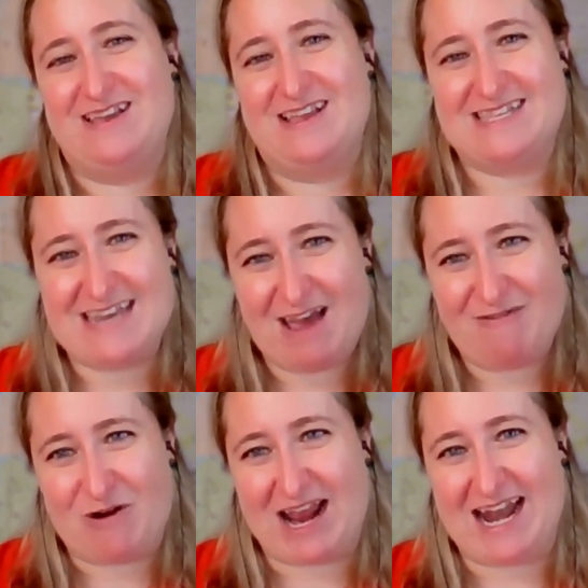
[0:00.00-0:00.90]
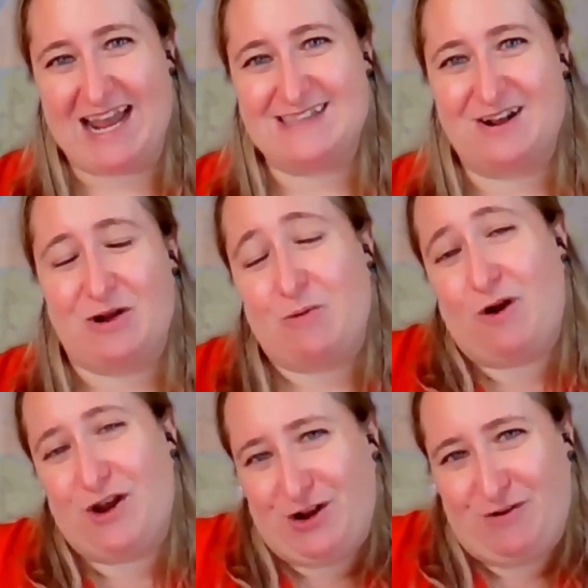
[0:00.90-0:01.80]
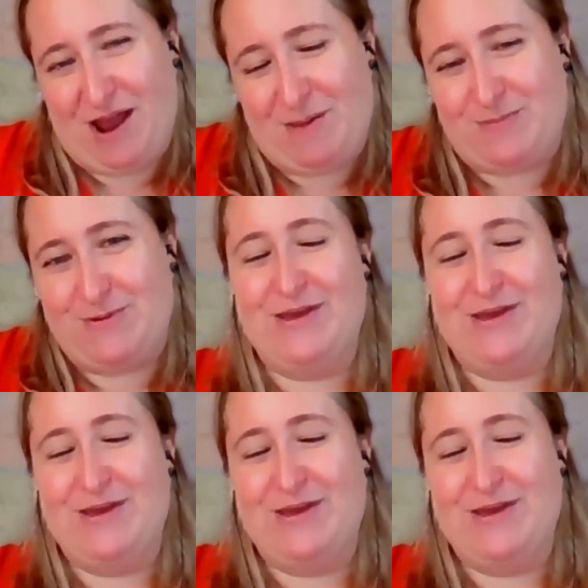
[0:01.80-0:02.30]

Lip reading: staff organizer or your rep.